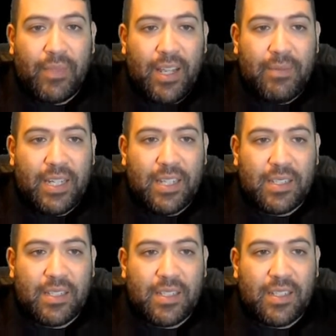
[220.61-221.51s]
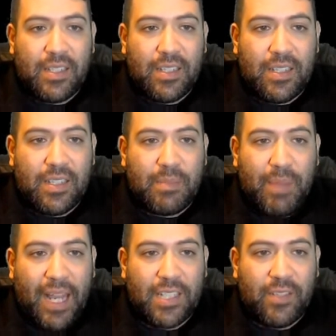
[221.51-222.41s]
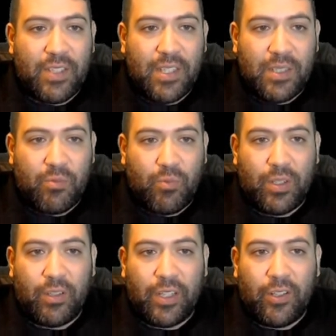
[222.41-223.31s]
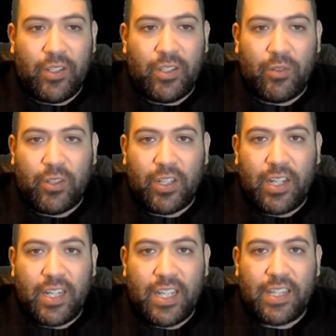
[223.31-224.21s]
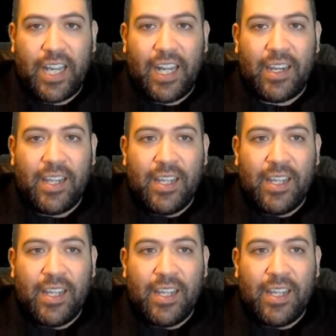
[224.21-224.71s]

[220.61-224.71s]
I mean, his passive is really good. You're going to need that.